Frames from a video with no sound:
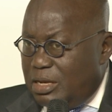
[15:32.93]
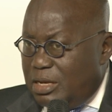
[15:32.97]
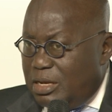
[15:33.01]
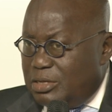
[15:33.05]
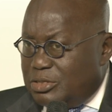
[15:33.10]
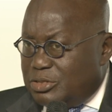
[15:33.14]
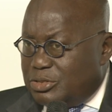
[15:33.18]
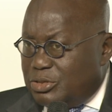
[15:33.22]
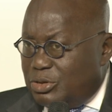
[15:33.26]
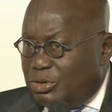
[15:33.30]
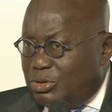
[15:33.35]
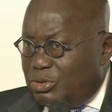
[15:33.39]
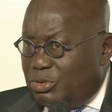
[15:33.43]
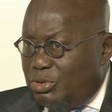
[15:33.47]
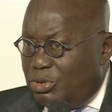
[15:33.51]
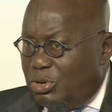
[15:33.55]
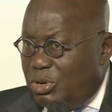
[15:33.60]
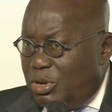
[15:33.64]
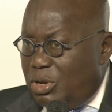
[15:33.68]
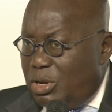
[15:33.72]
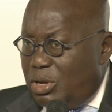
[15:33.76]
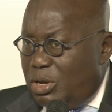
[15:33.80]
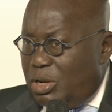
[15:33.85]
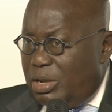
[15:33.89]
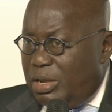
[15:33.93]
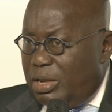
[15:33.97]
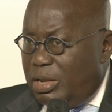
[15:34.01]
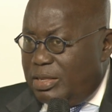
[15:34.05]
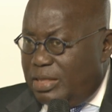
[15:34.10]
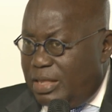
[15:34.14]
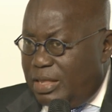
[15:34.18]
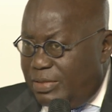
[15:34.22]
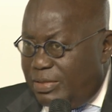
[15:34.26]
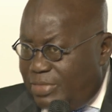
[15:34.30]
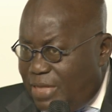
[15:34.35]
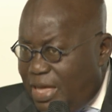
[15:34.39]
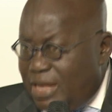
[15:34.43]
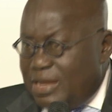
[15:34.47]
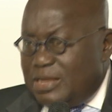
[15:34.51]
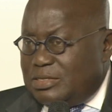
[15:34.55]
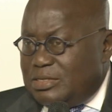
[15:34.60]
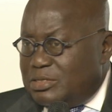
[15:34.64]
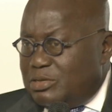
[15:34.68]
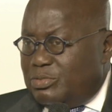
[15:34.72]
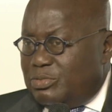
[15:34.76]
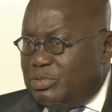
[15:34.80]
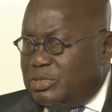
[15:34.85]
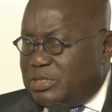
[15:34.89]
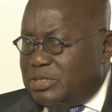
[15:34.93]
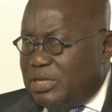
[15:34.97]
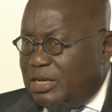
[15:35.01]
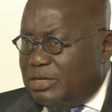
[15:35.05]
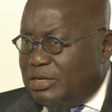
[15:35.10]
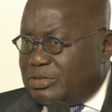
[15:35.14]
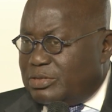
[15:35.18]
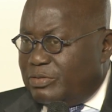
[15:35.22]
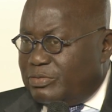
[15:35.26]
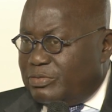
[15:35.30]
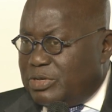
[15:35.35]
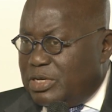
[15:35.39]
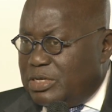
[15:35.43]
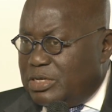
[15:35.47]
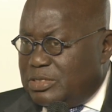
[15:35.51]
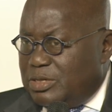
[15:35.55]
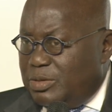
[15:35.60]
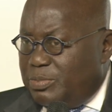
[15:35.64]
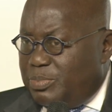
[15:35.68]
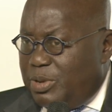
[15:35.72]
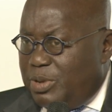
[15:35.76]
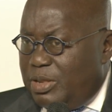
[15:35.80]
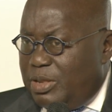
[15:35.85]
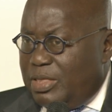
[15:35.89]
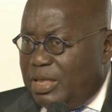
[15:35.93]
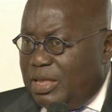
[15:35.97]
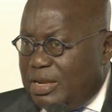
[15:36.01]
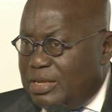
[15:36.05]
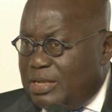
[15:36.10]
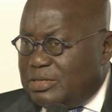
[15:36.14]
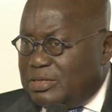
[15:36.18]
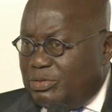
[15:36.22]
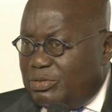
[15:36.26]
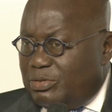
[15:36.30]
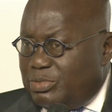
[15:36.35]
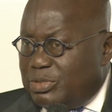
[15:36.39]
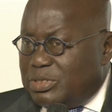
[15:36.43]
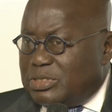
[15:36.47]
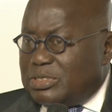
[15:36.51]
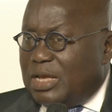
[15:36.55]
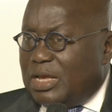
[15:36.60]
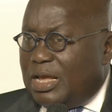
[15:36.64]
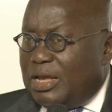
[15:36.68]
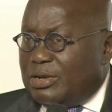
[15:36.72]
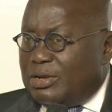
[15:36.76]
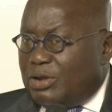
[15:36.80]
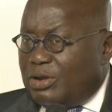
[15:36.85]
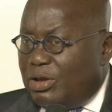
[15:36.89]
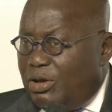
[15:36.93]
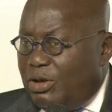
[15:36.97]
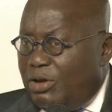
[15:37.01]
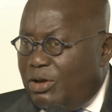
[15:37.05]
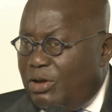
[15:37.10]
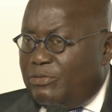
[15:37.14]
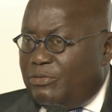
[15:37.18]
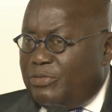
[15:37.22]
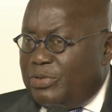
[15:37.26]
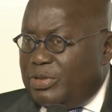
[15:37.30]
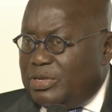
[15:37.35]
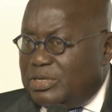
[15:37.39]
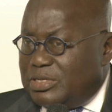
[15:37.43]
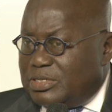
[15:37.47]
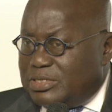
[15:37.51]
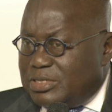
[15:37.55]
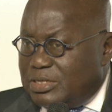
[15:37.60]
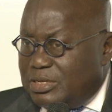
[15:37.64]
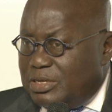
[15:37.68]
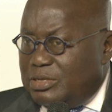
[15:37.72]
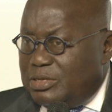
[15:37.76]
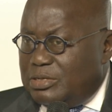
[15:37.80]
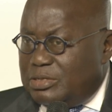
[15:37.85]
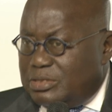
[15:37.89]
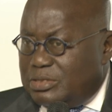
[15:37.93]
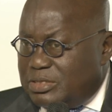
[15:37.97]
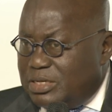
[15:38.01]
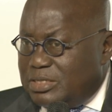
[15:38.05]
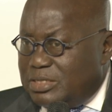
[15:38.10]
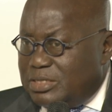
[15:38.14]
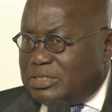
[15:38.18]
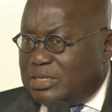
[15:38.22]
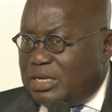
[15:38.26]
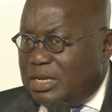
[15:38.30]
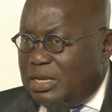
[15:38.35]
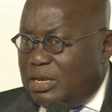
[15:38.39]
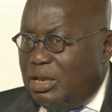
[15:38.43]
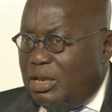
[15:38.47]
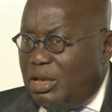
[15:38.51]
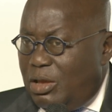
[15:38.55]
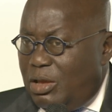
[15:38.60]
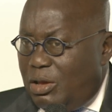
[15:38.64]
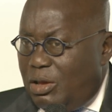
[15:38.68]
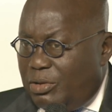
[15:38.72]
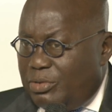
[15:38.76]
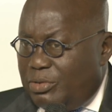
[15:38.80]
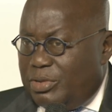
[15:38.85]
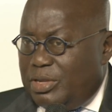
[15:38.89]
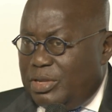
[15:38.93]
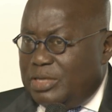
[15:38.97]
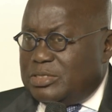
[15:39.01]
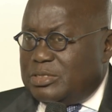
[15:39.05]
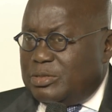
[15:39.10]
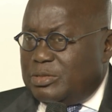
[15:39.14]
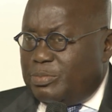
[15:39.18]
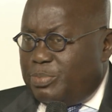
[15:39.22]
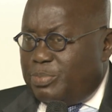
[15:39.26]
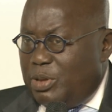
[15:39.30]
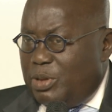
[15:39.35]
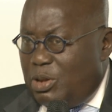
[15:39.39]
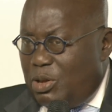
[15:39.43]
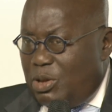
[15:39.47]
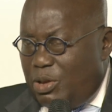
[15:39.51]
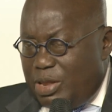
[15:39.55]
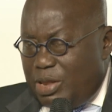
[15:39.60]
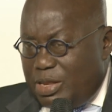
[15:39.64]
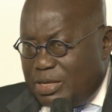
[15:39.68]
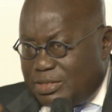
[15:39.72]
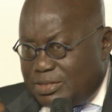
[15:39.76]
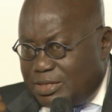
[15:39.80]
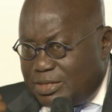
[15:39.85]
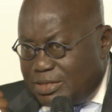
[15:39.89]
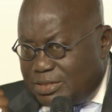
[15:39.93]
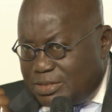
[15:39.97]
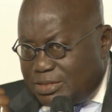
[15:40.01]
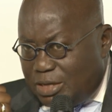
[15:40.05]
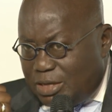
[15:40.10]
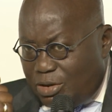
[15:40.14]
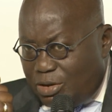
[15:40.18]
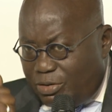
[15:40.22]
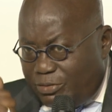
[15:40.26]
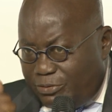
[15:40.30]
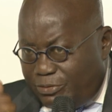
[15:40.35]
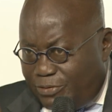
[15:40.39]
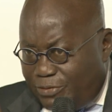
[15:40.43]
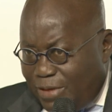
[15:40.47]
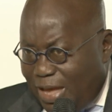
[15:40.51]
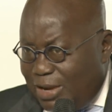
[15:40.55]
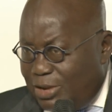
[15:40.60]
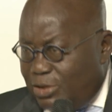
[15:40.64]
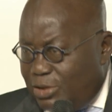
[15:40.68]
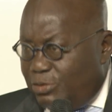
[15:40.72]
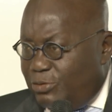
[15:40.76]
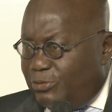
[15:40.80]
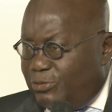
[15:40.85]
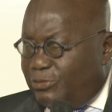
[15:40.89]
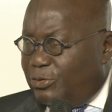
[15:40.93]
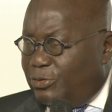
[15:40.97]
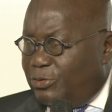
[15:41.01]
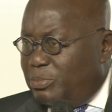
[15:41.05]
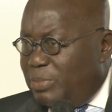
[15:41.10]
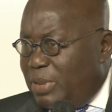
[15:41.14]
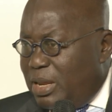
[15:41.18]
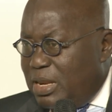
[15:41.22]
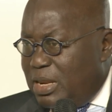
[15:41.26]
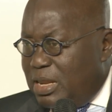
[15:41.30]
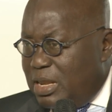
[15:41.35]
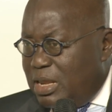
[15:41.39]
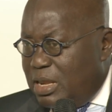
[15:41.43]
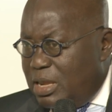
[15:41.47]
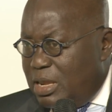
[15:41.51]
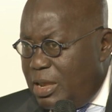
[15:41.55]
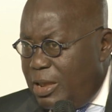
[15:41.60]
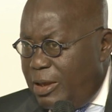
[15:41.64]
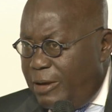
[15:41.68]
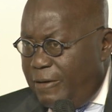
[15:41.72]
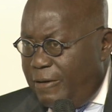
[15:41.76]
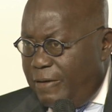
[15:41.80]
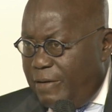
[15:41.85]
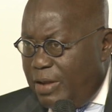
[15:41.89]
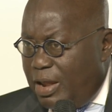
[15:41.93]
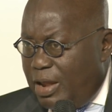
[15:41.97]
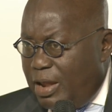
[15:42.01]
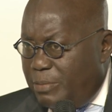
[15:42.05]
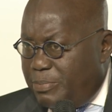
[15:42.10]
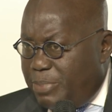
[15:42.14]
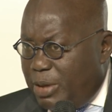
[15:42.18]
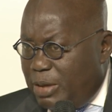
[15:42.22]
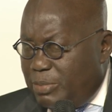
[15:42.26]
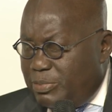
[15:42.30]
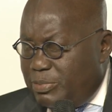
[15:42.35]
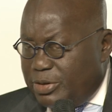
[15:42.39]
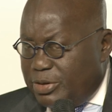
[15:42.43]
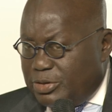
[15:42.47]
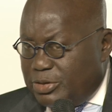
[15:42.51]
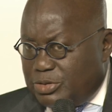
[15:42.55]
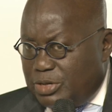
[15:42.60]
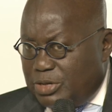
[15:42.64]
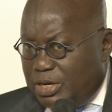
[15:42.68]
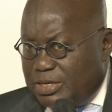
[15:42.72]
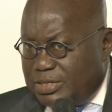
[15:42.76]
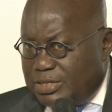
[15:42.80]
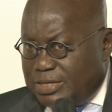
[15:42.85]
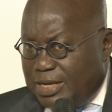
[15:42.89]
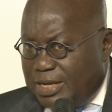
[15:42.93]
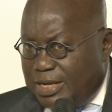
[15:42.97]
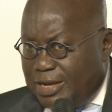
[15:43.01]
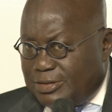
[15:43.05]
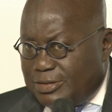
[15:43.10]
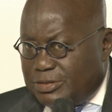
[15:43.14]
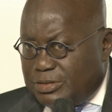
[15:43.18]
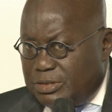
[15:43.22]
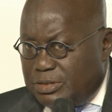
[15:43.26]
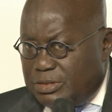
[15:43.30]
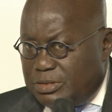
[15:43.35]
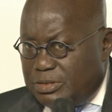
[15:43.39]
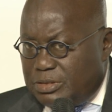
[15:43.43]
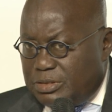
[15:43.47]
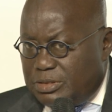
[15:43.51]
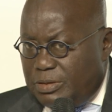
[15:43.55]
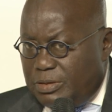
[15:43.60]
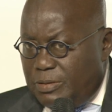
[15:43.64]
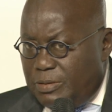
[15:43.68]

So, and that is a result of discipline. That is a result of insisting on discipline, on insisting on value for money in our public transactions.